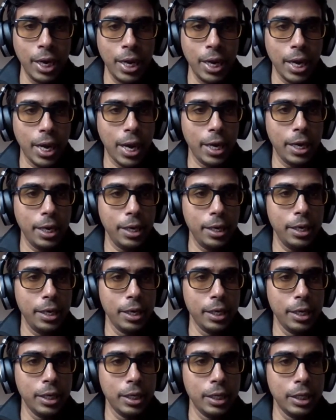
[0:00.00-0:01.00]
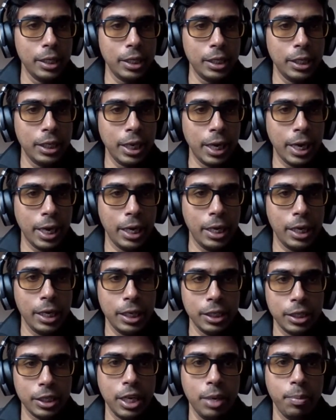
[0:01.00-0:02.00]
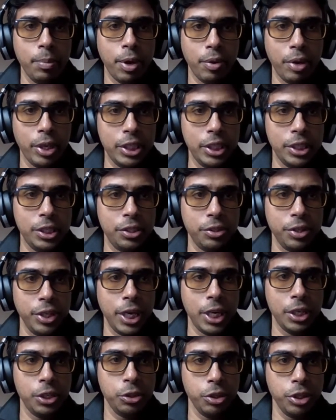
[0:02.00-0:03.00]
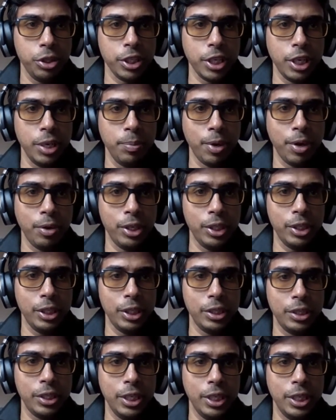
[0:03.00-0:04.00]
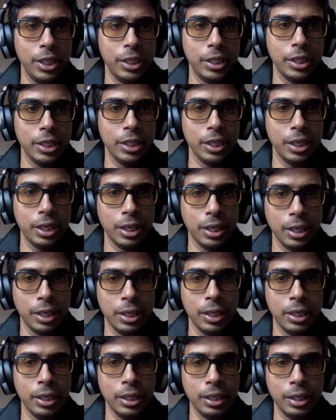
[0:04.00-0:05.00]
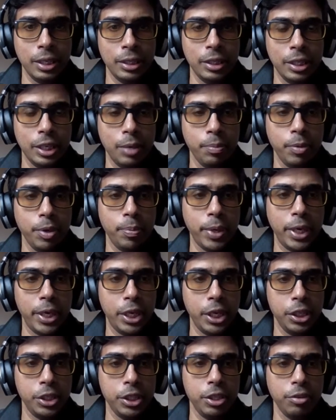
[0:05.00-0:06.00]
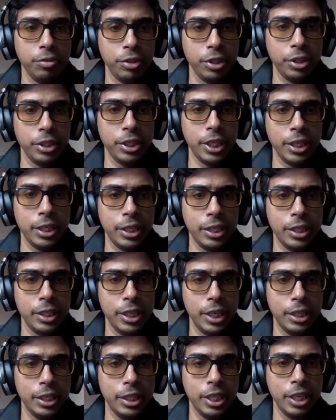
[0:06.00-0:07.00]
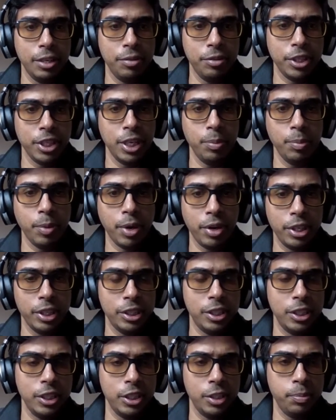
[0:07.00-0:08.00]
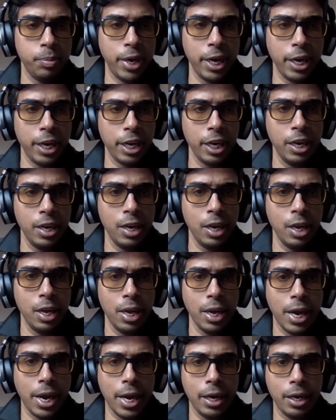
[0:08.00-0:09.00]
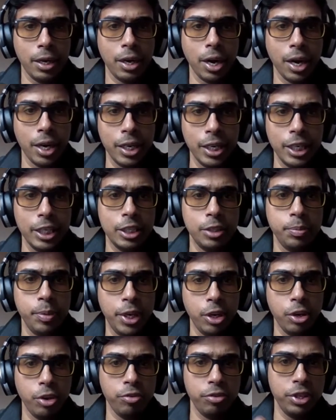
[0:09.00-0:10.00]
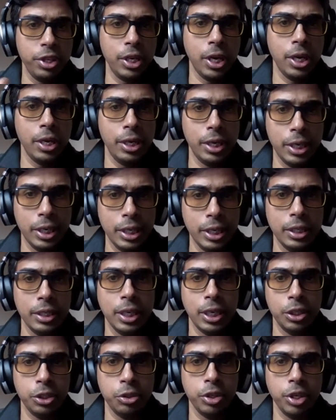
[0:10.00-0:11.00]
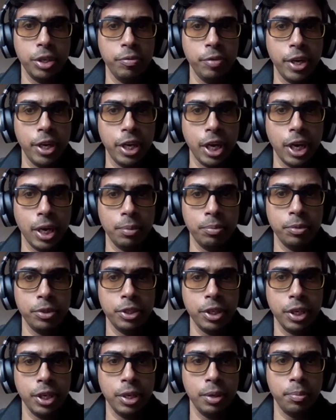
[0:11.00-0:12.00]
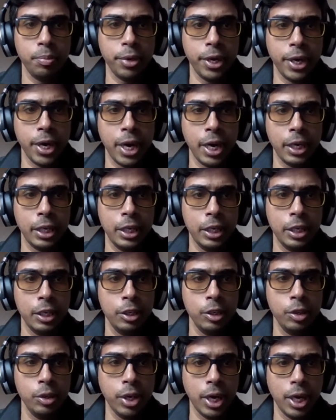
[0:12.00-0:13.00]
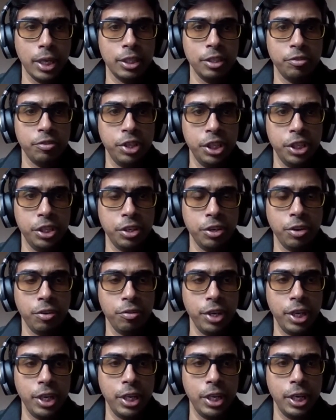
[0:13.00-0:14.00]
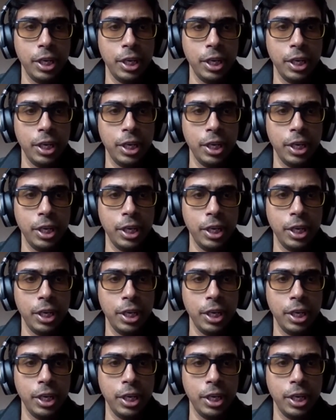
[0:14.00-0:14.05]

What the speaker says: And again, Schema Registry, Azure Schema Registry is it's an implementation of the CNCF Schema Register spec. And currently it's been offered under Azure Event Hub's product as a feature of it.